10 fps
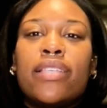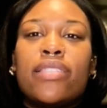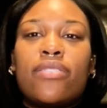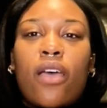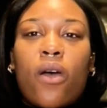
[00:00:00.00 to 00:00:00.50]

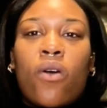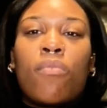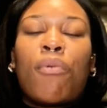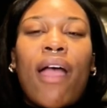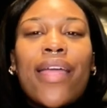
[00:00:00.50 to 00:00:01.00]
So
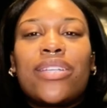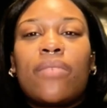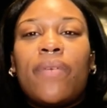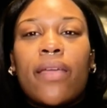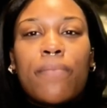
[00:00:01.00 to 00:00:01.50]
prior to
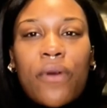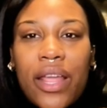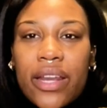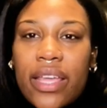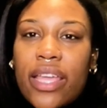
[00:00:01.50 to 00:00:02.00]
being
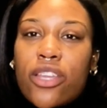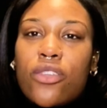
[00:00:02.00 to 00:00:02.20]
pregnant,